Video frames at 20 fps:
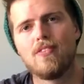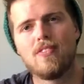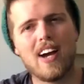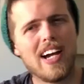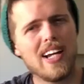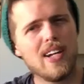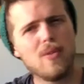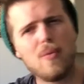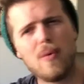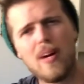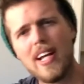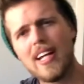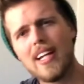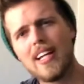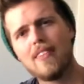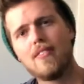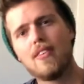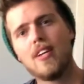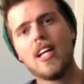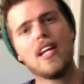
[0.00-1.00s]
Find a
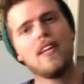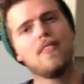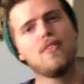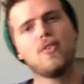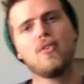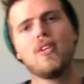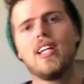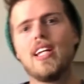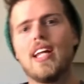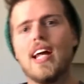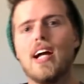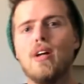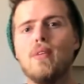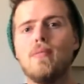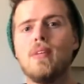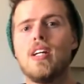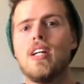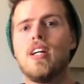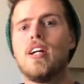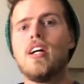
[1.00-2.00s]
way. If you need
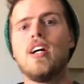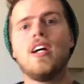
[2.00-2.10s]
help,